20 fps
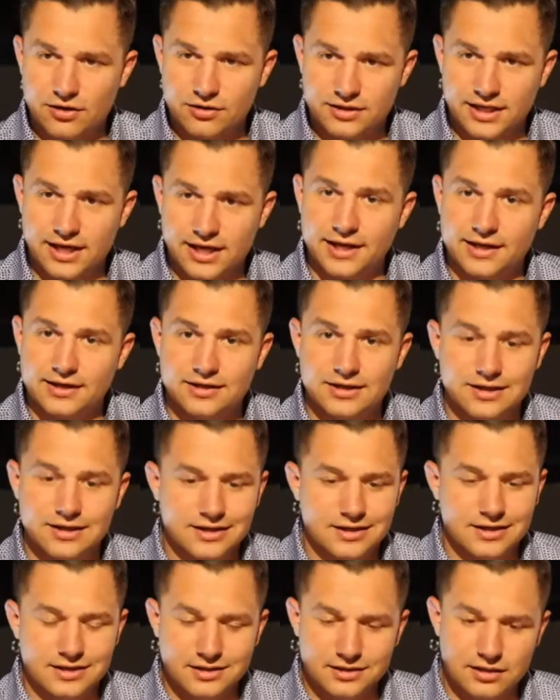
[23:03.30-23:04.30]
that
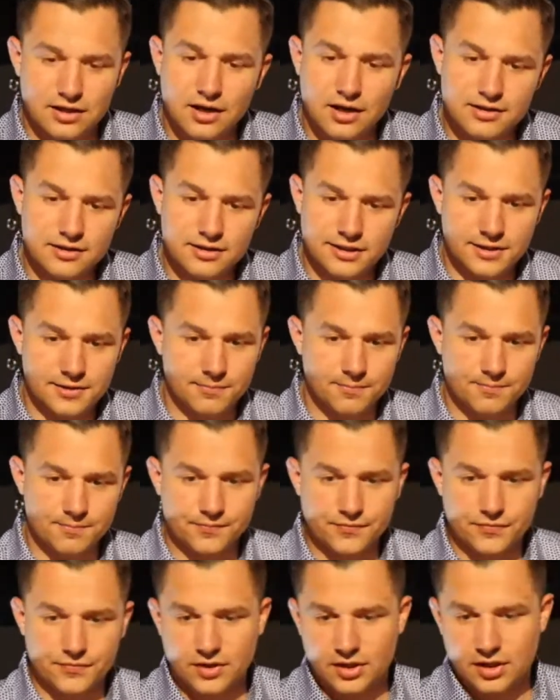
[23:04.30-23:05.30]
none of them
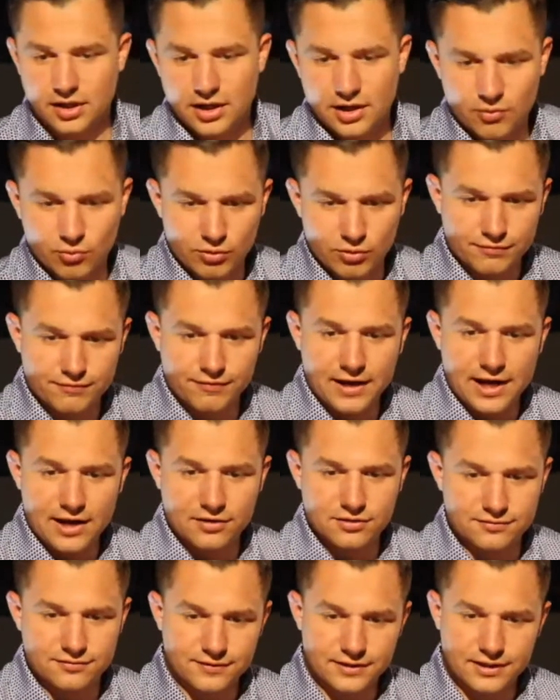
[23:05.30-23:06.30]
were
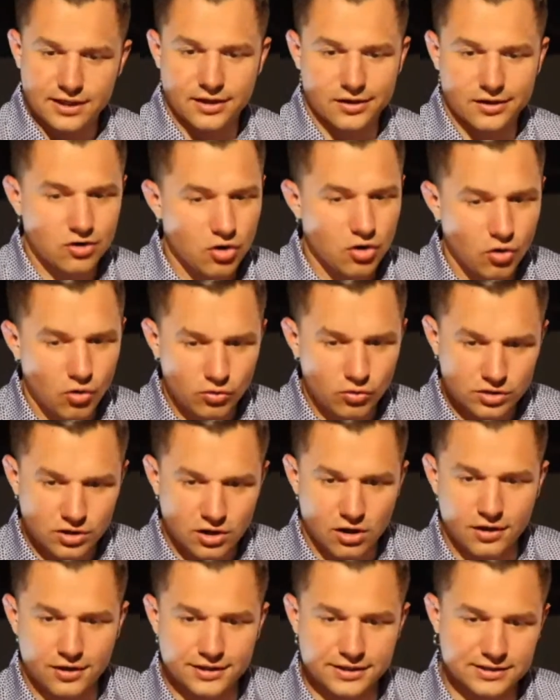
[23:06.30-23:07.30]
found via cold
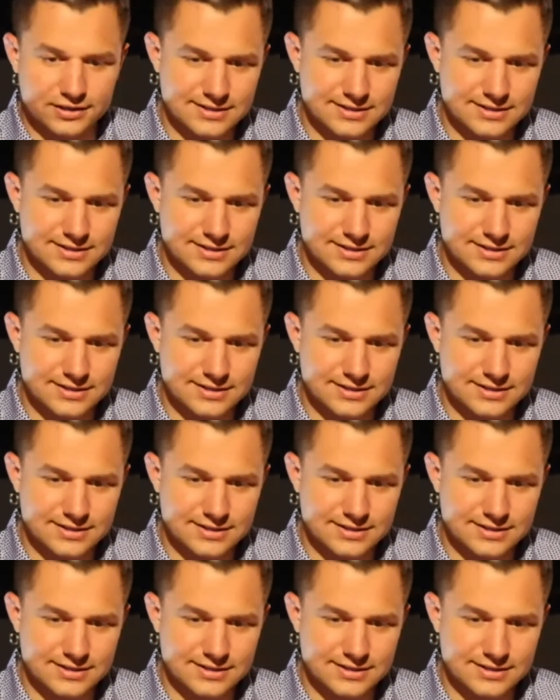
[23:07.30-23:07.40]
calling,